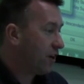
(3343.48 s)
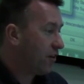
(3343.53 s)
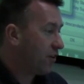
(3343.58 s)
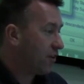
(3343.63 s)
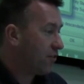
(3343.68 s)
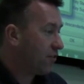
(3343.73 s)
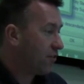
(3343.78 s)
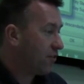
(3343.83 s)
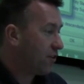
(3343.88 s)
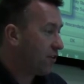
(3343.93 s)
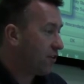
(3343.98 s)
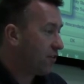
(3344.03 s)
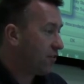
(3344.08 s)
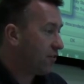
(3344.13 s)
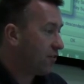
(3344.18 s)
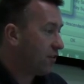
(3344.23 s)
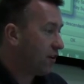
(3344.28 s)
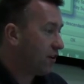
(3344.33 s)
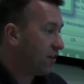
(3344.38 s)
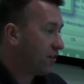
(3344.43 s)
London, so you can
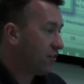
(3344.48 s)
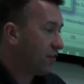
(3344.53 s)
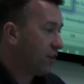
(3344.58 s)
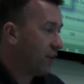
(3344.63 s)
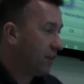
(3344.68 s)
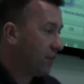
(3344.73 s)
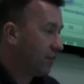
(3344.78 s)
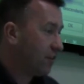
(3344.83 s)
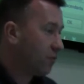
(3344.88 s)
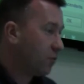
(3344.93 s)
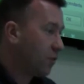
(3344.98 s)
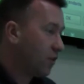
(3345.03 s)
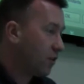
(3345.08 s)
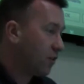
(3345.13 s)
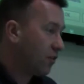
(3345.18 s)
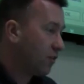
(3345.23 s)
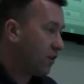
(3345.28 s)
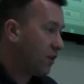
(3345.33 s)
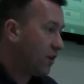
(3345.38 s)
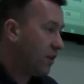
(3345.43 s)
start to see how this
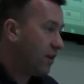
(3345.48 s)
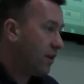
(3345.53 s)
works.